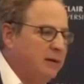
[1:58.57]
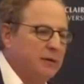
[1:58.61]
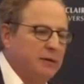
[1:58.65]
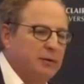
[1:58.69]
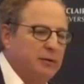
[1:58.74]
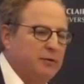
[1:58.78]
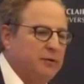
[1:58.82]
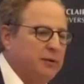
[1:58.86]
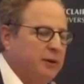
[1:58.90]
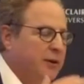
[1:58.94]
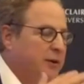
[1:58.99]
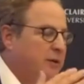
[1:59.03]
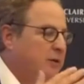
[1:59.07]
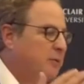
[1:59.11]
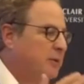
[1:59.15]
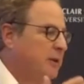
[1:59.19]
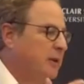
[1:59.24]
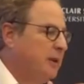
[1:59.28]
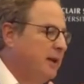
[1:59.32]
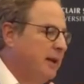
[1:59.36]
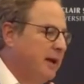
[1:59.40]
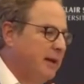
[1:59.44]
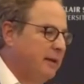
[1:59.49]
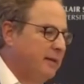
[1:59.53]
You deal with a
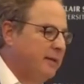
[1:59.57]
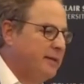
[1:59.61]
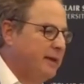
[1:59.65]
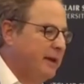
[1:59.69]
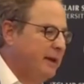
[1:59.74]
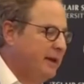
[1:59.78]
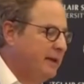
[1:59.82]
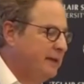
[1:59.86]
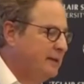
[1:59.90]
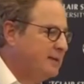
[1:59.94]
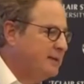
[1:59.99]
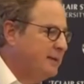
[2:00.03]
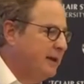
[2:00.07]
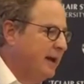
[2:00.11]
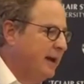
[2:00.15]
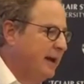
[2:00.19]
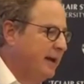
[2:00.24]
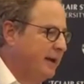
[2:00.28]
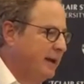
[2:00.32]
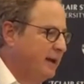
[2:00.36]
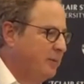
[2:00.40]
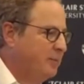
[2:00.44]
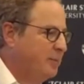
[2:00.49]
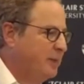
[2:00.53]
lot of things at
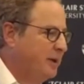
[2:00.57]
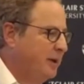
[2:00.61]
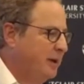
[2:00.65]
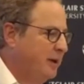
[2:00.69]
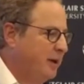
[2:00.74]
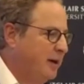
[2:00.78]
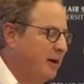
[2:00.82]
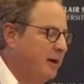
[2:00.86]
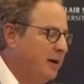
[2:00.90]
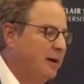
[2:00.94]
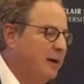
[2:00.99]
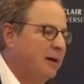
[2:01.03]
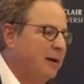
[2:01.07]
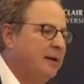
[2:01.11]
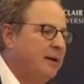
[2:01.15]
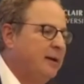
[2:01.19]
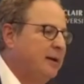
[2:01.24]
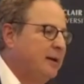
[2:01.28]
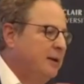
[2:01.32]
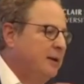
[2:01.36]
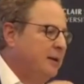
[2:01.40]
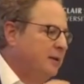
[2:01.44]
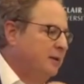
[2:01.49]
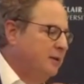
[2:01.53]
NPR.
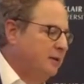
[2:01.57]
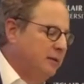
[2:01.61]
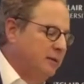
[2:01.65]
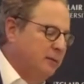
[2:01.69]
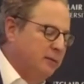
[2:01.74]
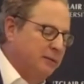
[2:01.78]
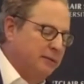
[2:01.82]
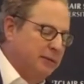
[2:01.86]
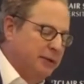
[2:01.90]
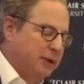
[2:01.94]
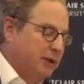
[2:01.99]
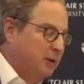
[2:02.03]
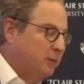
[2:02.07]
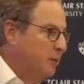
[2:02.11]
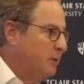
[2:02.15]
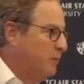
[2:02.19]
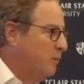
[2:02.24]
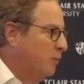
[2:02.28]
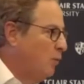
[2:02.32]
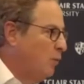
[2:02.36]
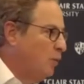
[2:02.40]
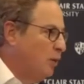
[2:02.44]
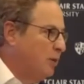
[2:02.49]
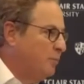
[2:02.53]
You deal with
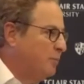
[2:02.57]
war and